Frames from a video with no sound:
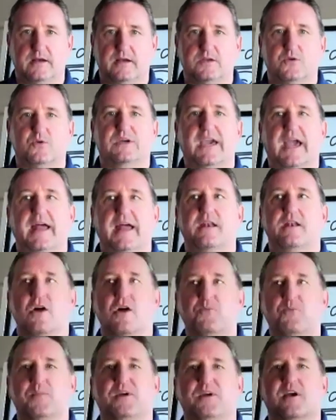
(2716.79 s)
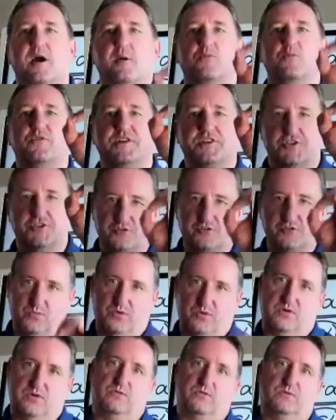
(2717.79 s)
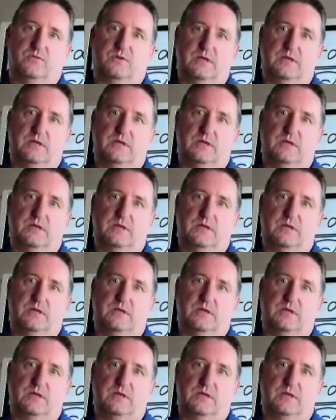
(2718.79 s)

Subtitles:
You cannot become rich tomorrow.